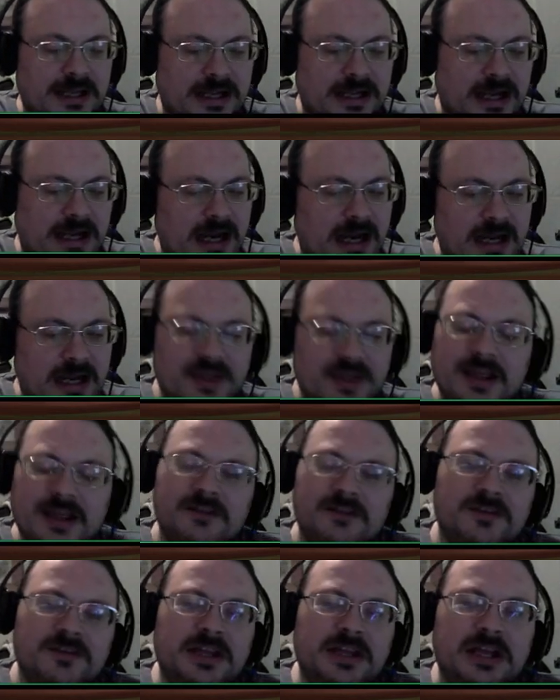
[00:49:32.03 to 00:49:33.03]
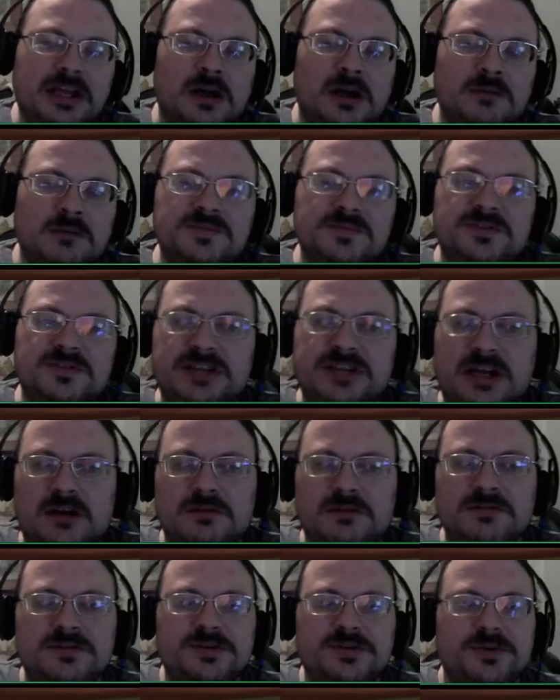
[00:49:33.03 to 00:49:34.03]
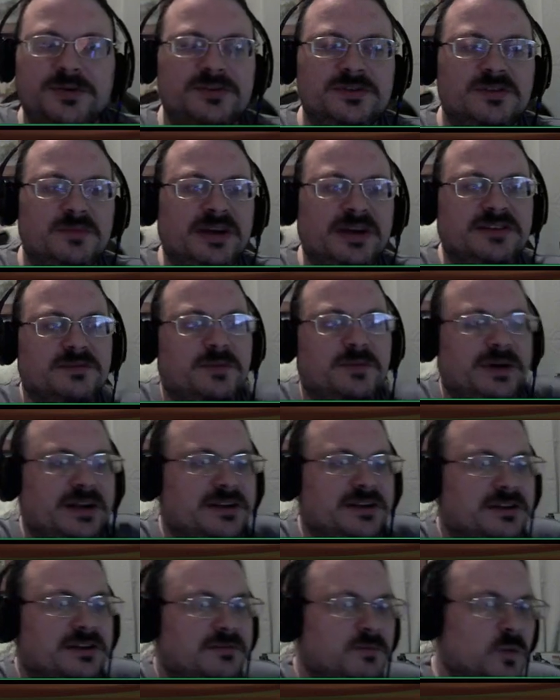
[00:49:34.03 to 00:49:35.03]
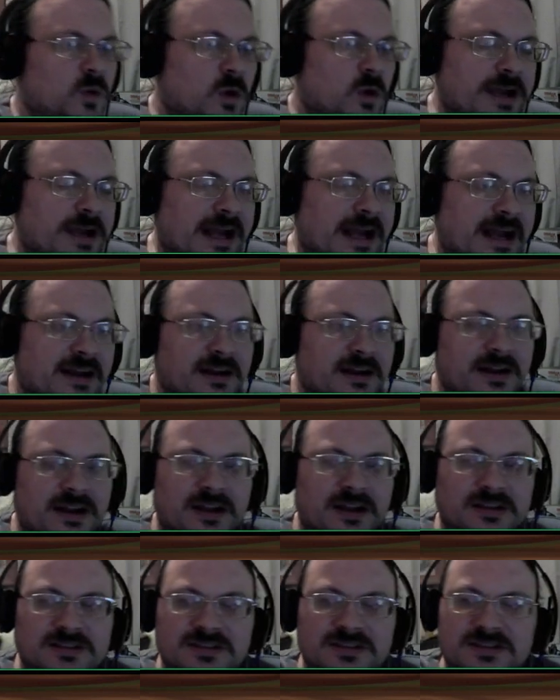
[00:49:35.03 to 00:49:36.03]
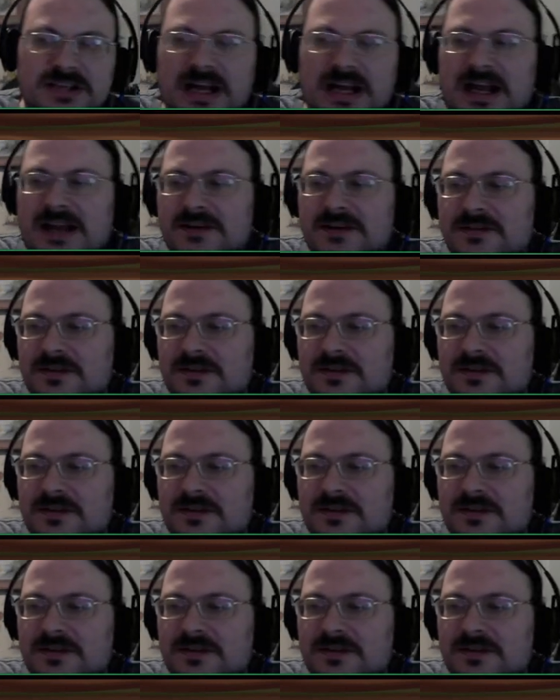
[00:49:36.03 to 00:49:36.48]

I think it really comes down to is the best way to look at it is that